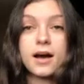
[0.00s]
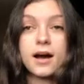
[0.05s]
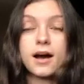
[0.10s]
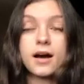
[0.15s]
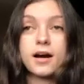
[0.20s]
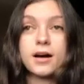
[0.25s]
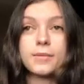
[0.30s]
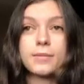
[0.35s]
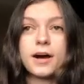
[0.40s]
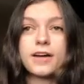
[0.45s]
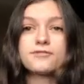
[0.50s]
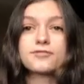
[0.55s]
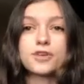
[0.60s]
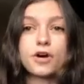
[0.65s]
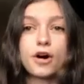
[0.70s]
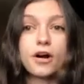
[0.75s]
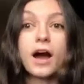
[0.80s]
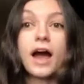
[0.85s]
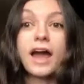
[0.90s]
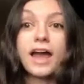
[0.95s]
I
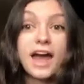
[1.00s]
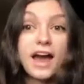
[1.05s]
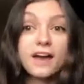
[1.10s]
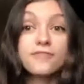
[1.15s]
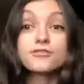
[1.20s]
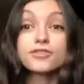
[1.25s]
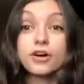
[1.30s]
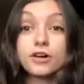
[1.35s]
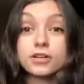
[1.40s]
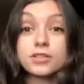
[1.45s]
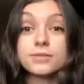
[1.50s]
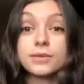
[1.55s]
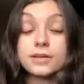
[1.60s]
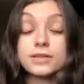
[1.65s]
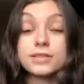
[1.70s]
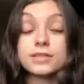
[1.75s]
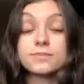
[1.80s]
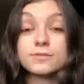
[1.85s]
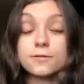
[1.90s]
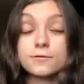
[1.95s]
have talked
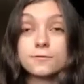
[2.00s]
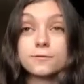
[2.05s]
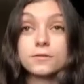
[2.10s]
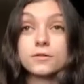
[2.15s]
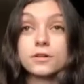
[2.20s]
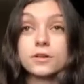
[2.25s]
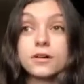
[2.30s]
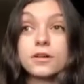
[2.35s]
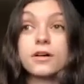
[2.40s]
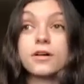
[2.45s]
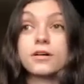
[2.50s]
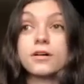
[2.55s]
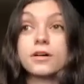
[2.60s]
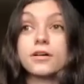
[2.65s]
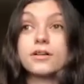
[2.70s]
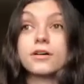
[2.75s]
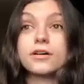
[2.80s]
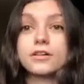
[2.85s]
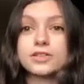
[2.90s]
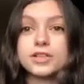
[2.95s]
about this before
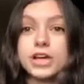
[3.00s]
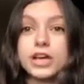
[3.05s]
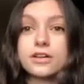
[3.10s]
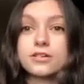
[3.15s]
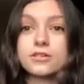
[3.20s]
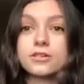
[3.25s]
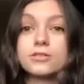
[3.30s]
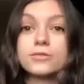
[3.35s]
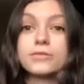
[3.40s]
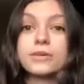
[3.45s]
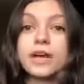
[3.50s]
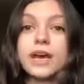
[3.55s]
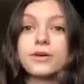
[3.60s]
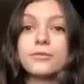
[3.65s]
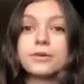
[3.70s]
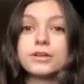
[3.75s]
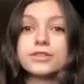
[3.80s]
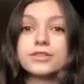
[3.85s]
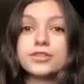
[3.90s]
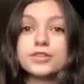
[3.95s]
on our channel when I
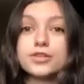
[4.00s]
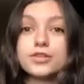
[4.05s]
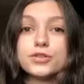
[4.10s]
went